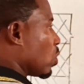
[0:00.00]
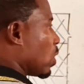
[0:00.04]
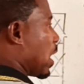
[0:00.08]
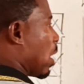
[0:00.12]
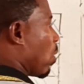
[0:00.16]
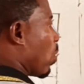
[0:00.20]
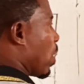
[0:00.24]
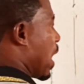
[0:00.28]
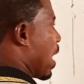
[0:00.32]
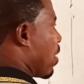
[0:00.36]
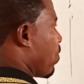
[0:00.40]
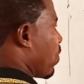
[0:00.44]

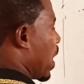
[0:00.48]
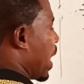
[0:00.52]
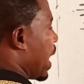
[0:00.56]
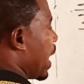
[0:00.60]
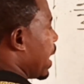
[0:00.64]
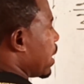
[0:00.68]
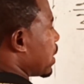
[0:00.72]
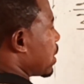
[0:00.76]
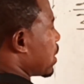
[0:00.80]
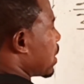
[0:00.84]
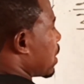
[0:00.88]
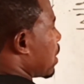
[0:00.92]
So now we
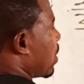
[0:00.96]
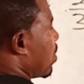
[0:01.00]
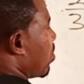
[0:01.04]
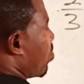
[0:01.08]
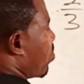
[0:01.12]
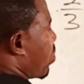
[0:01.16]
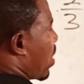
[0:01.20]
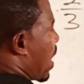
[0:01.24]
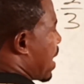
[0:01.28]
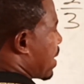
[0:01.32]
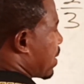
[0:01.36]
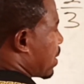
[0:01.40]
have 8
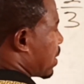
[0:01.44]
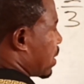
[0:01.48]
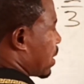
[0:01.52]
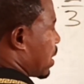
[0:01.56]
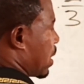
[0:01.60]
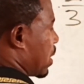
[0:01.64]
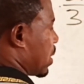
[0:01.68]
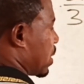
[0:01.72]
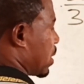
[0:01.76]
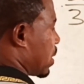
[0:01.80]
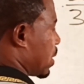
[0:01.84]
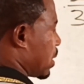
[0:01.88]

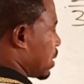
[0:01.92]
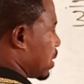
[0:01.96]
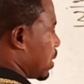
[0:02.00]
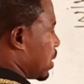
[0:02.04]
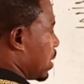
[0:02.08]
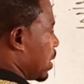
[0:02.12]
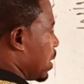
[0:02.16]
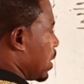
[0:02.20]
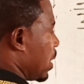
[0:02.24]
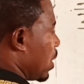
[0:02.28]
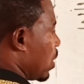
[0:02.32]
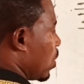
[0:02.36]
plus
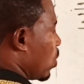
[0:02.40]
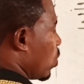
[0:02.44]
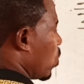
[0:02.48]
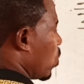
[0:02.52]
6